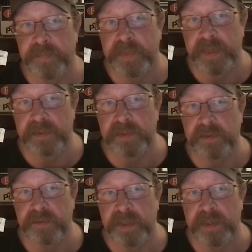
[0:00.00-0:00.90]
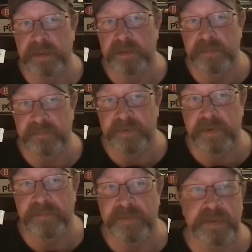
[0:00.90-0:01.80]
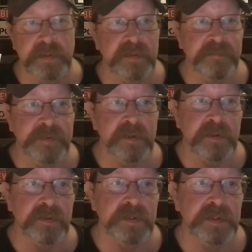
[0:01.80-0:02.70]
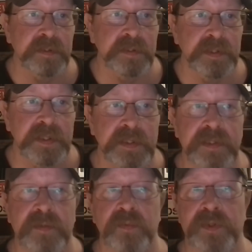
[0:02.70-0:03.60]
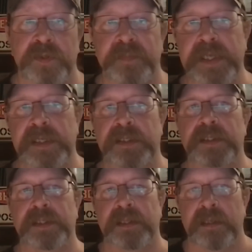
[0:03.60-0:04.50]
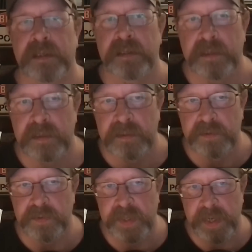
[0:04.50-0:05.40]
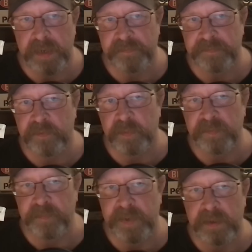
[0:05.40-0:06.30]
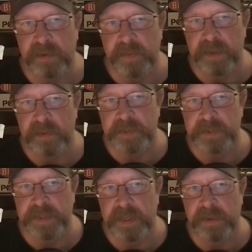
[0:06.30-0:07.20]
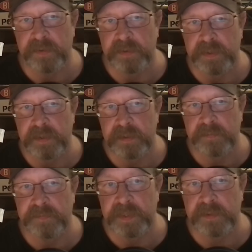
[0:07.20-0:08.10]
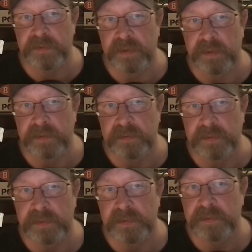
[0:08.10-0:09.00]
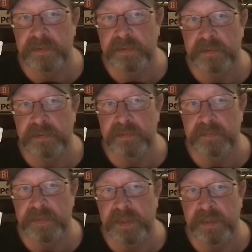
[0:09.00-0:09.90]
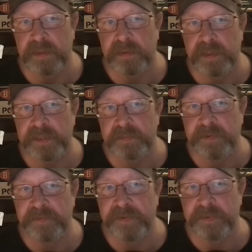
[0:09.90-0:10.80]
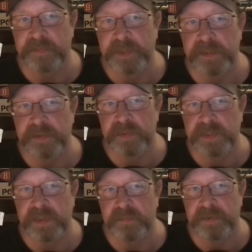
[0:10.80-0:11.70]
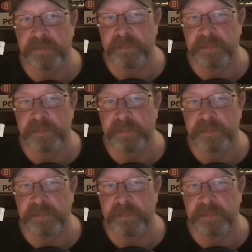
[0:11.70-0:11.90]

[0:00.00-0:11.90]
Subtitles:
actually created and verified that the Wigner crystal exists, which means you can have a form of matter made up entirely of electrons. And that's my favorite because what's that mean for